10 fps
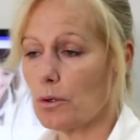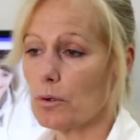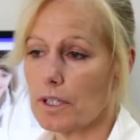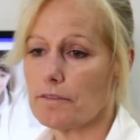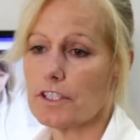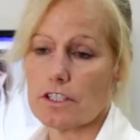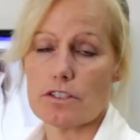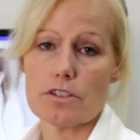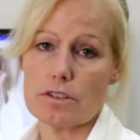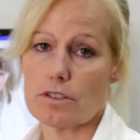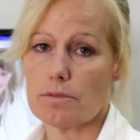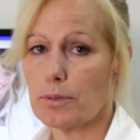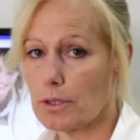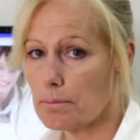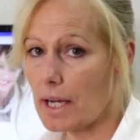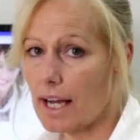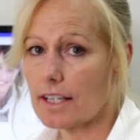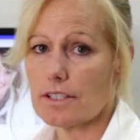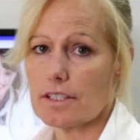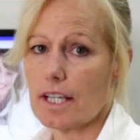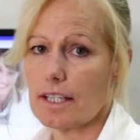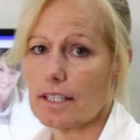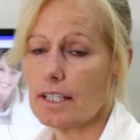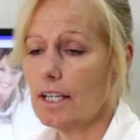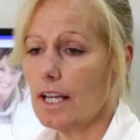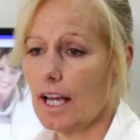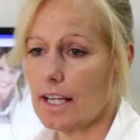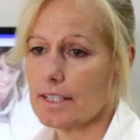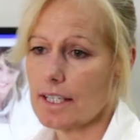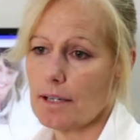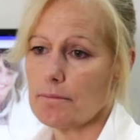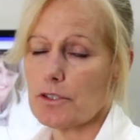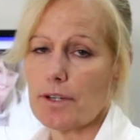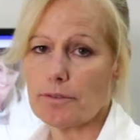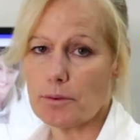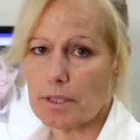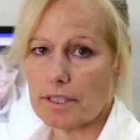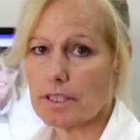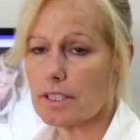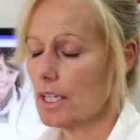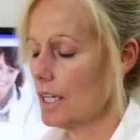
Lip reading: or even just to pull apart to take and travel with it,